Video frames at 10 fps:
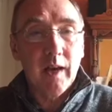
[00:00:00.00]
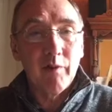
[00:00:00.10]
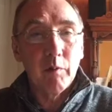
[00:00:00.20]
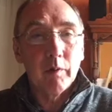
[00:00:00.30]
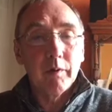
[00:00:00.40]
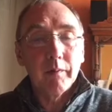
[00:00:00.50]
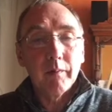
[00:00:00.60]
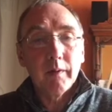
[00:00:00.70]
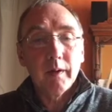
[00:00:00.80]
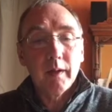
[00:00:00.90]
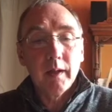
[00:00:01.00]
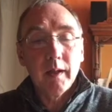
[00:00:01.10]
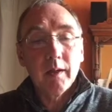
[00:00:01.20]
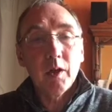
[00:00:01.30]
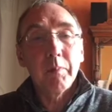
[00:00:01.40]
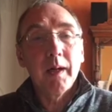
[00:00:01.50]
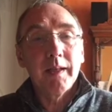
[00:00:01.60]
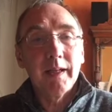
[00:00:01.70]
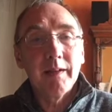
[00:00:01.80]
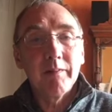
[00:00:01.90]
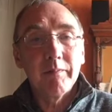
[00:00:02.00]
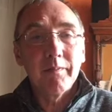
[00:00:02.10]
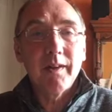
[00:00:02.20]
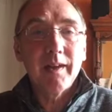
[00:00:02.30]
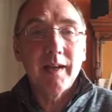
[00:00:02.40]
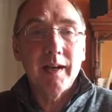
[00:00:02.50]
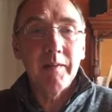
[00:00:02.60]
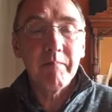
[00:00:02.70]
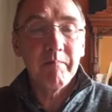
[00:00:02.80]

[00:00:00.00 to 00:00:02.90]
everyone. Goodbye now. Take care.